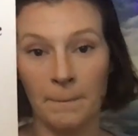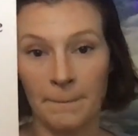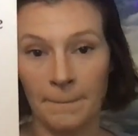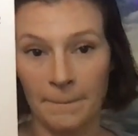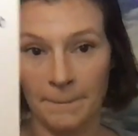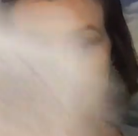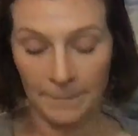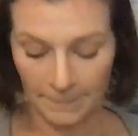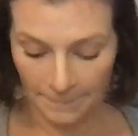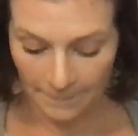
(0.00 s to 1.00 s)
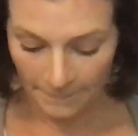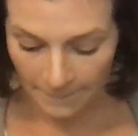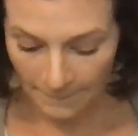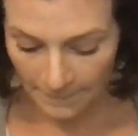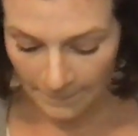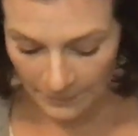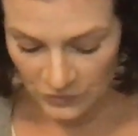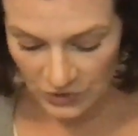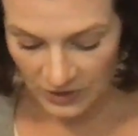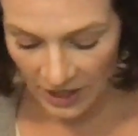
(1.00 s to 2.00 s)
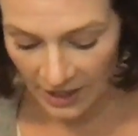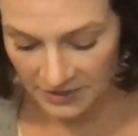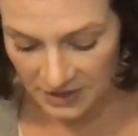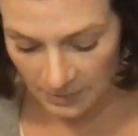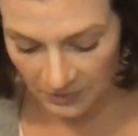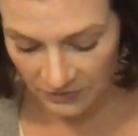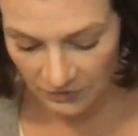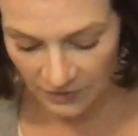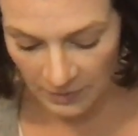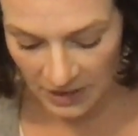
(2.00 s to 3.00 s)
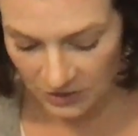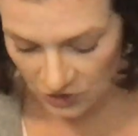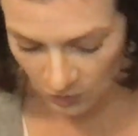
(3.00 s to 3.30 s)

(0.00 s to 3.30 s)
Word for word: Mm. Mm-hmm. So yeah, some of you feminines, you